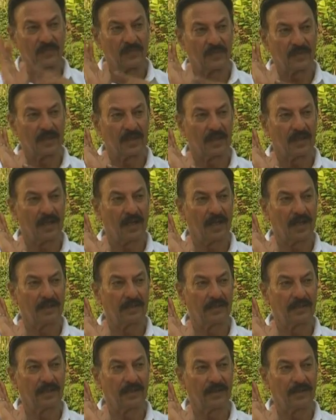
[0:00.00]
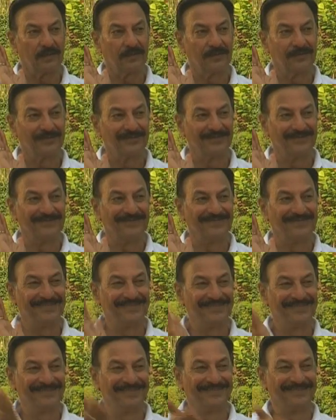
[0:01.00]
astrologer, to a
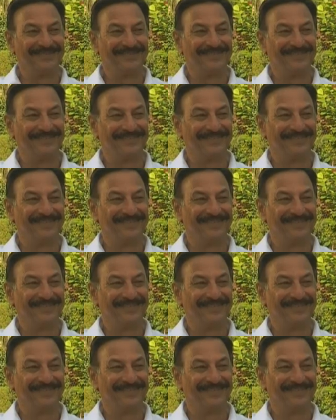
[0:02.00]
numerologist, to a